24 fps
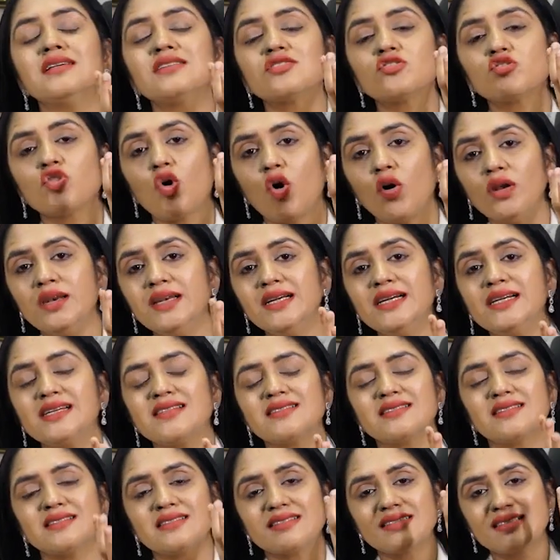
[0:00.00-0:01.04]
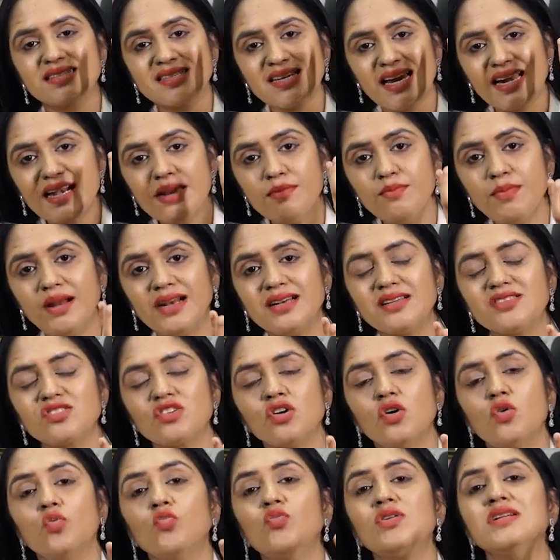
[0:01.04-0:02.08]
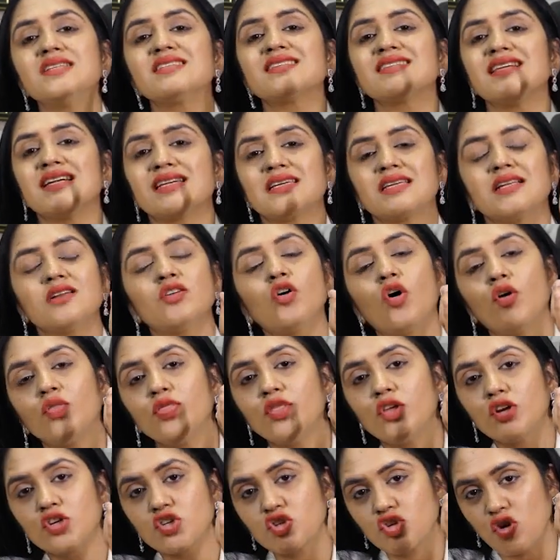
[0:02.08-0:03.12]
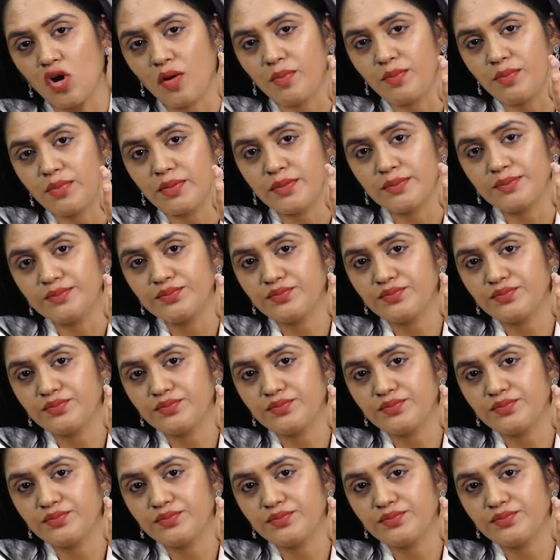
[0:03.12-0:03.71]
the solids, sediments will settle on the top.